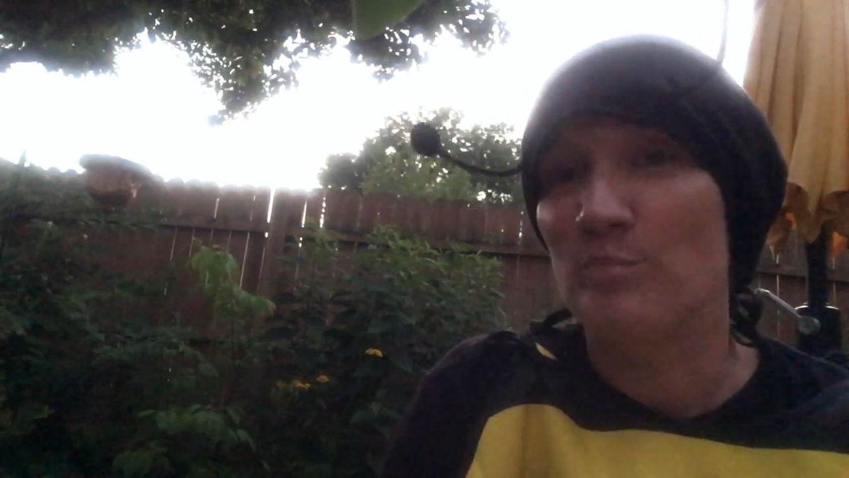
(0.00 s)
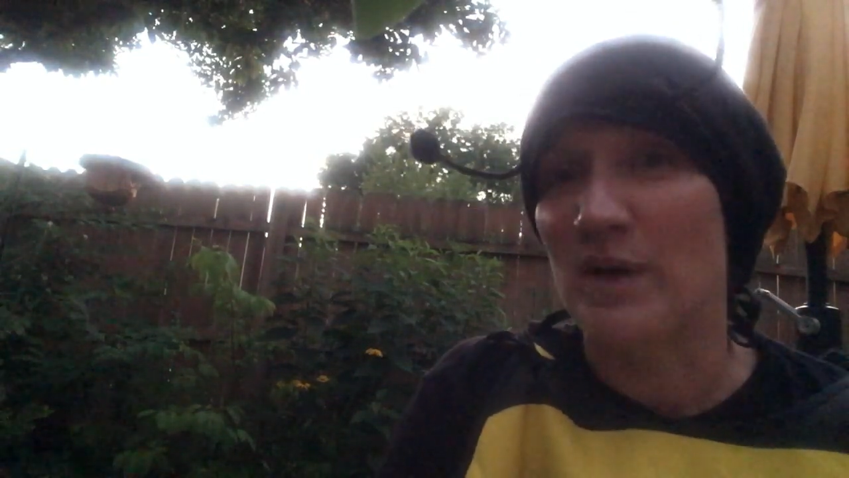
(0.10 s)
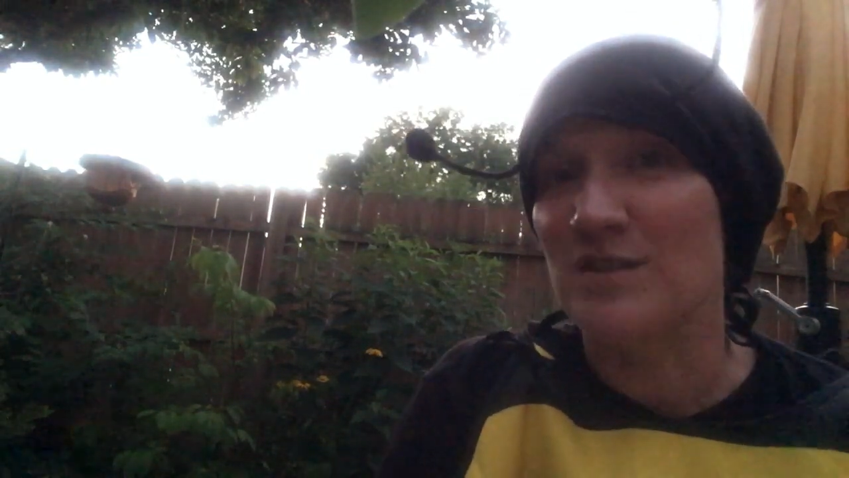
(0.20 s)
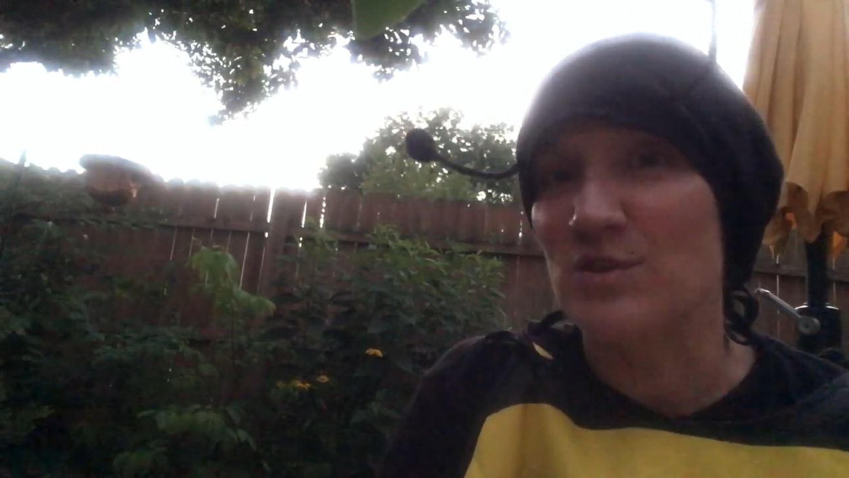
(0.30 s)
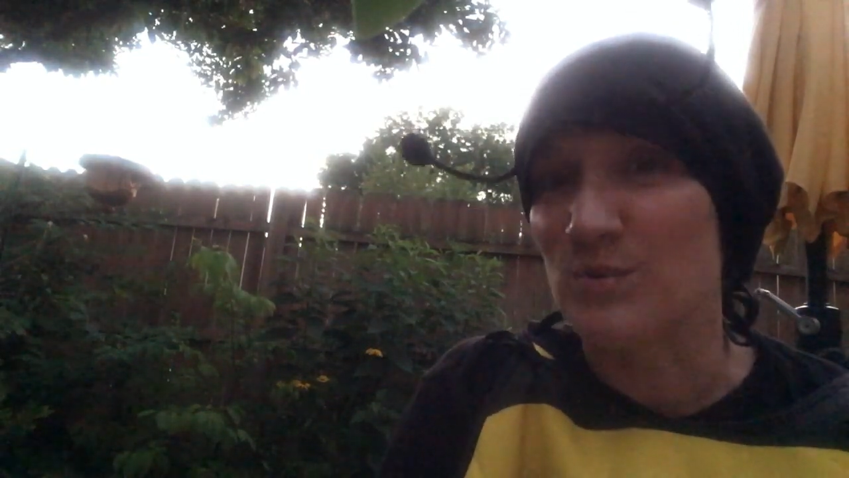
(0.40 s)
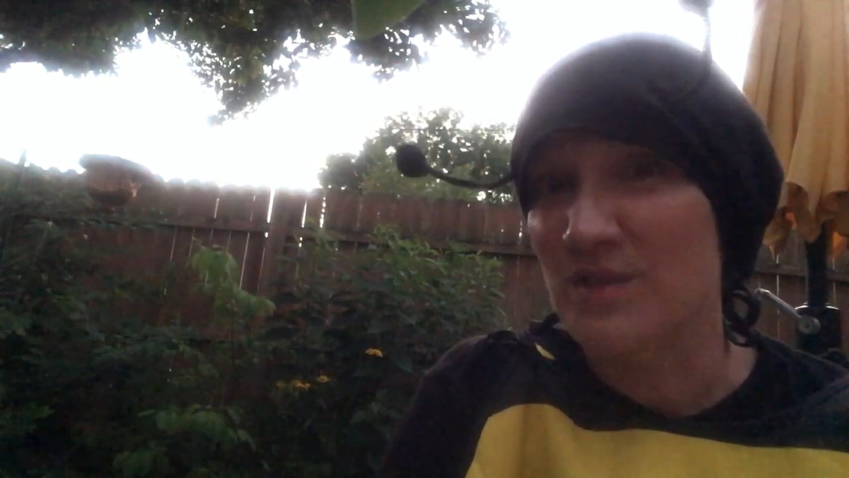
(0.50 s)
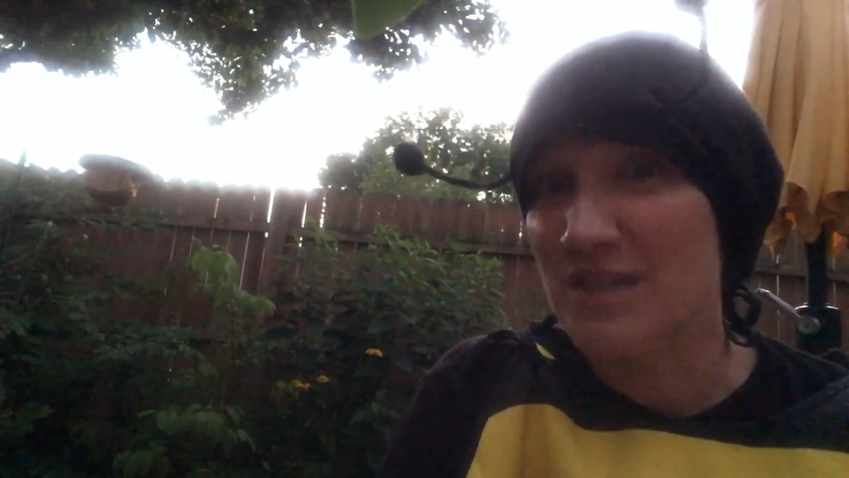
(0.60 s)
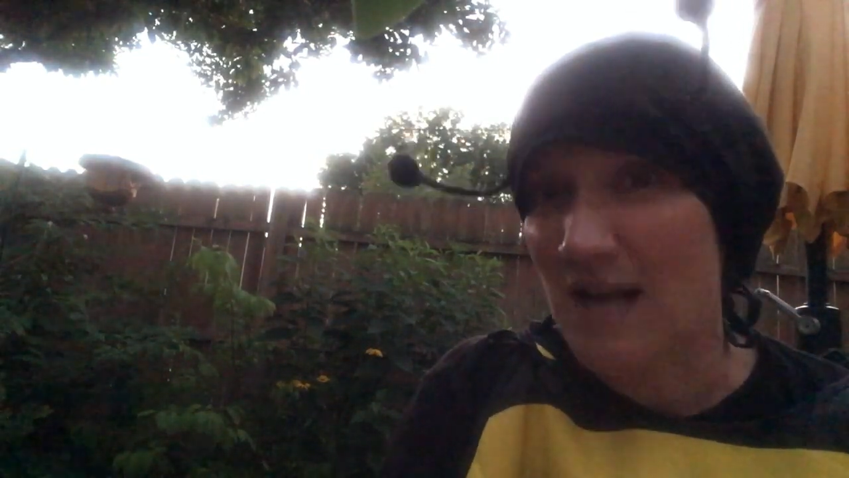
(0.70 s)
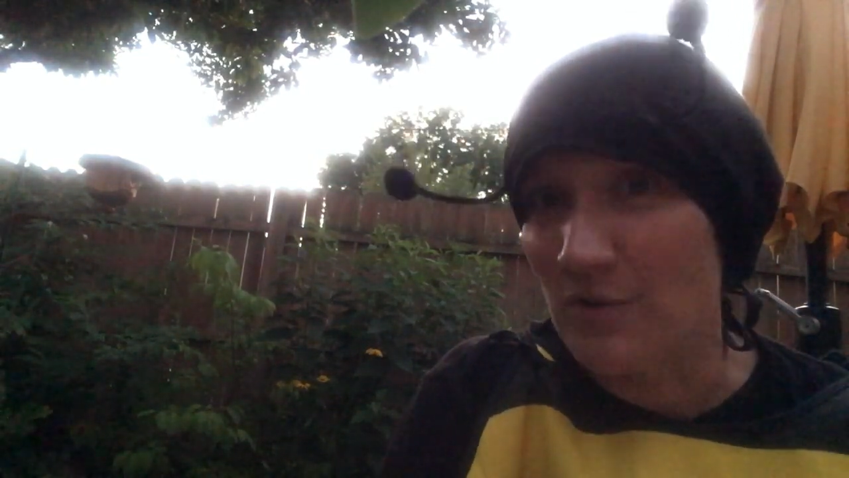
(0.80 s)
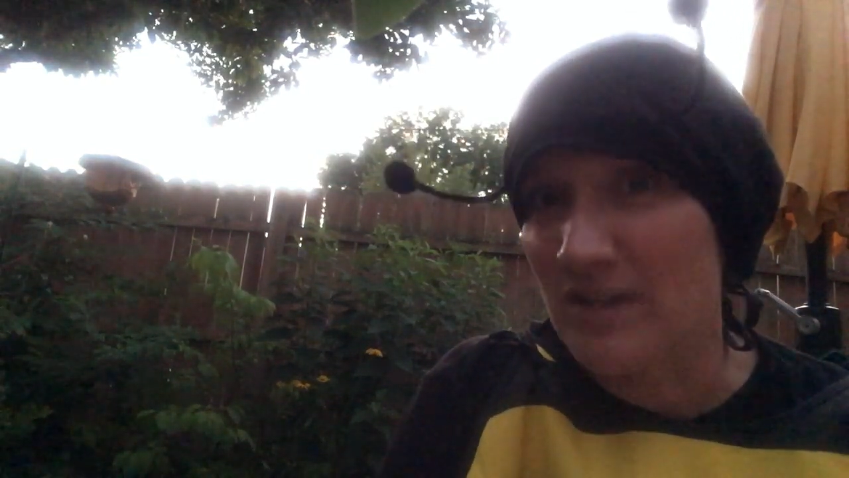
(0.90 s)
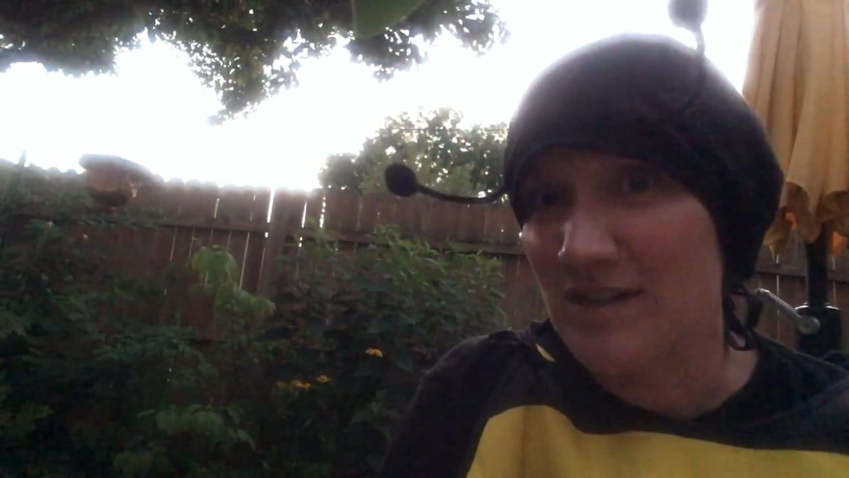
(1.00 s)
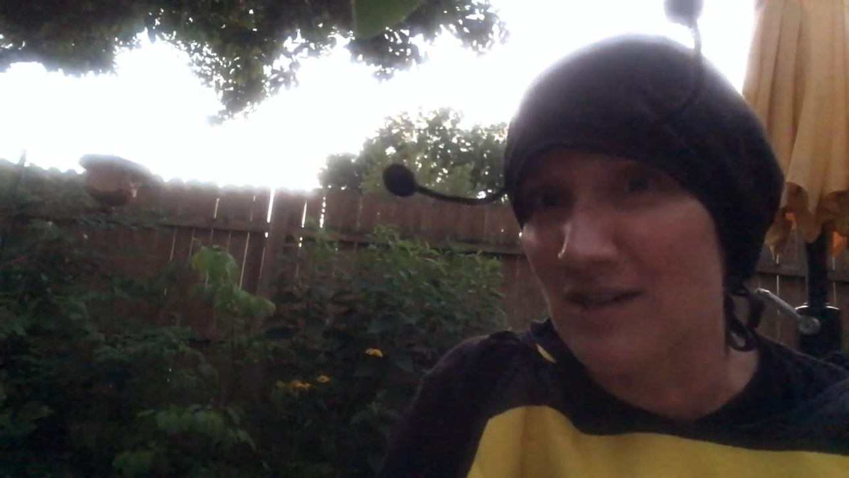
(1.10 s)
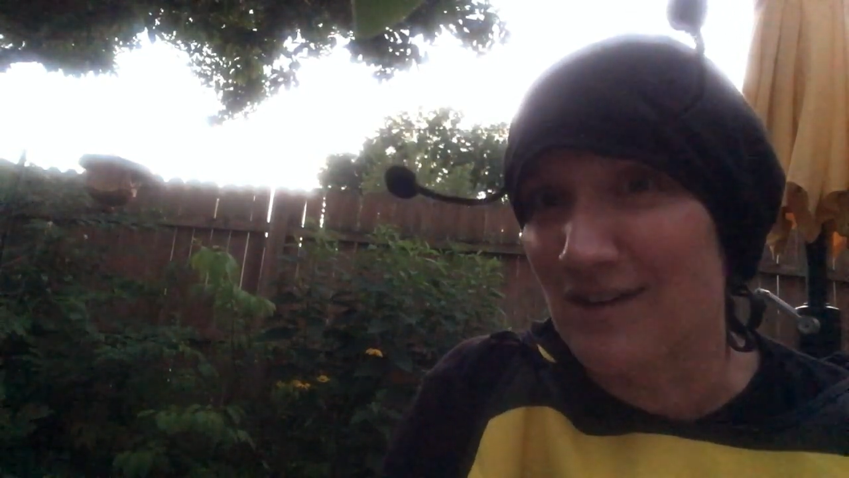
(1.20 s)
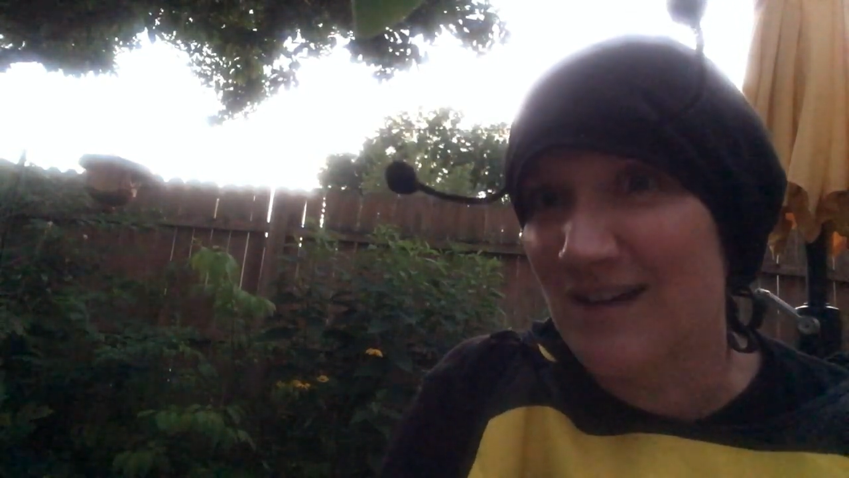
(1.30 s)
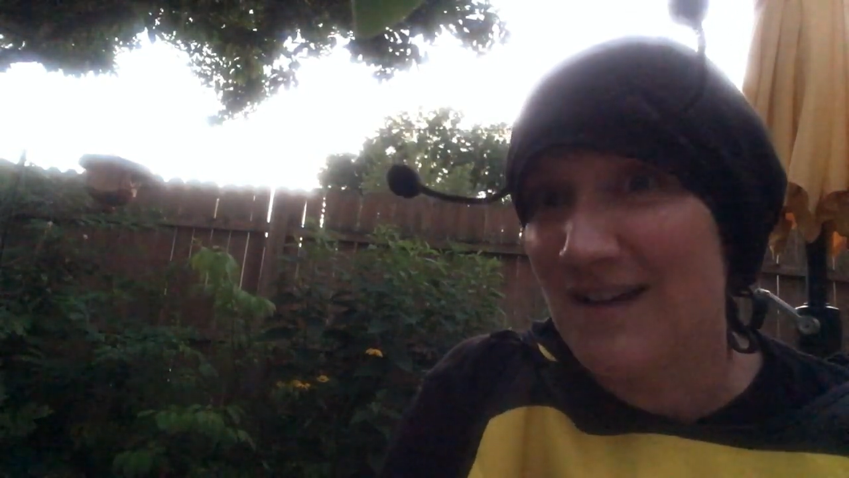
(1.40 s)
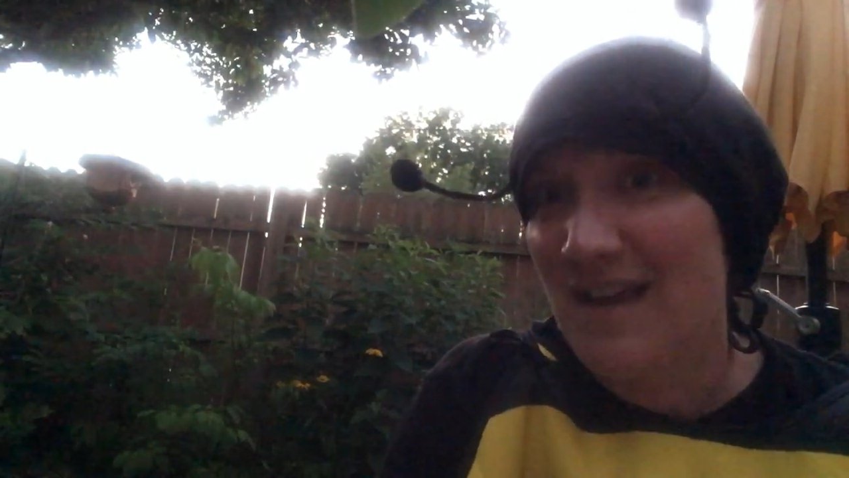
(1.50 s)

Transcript: but to sit out here